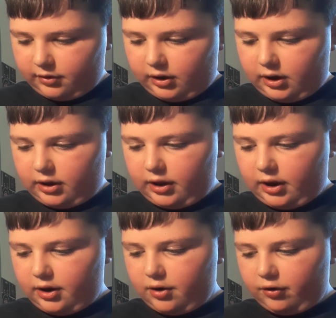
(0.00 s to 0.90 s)
And
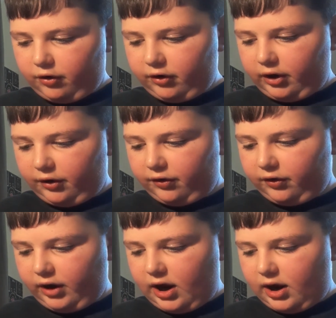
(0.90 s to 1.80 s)
then you're just gonna
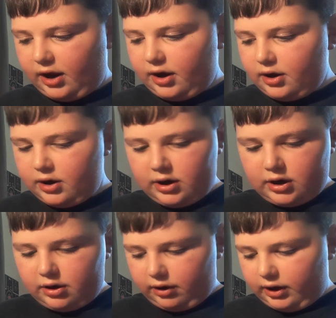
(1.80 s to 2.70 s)
slide.
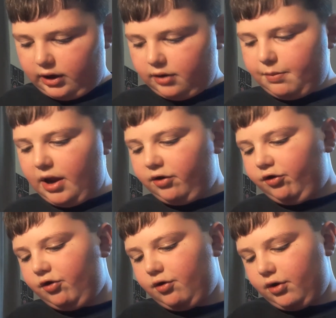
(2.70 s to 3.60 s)
You're gonna make
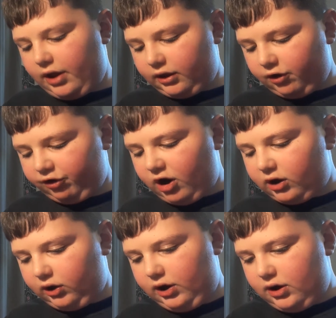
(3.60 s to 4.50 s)
sure that the
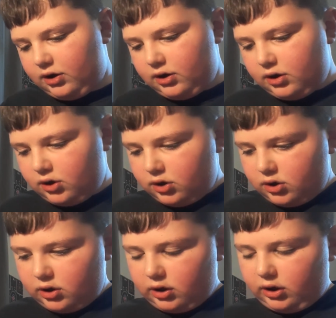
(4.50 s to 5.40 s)
chocolate
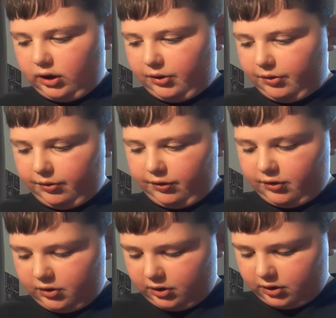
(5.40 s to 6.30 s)
goes.
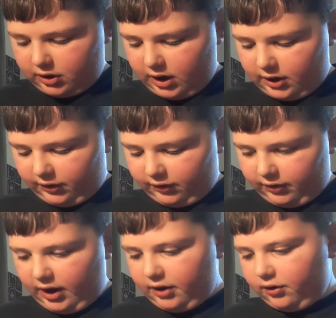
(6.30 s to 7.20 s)
Okay, so
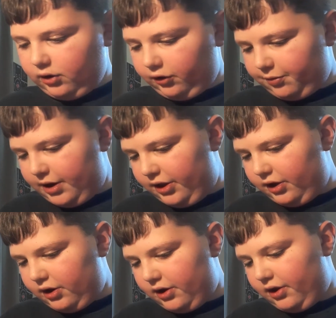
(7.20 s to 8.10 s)
that looks pretty
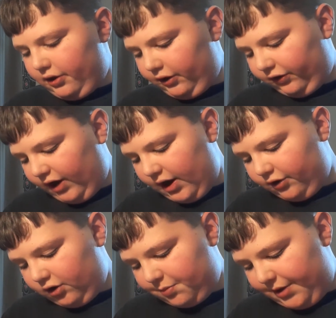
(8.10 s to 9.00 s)
good. Though the sides
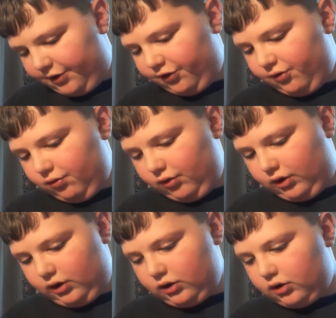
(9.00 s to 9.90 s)
are a bit too
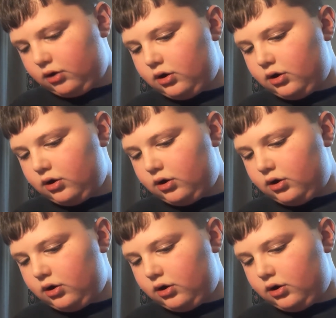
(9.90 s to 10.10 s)
long.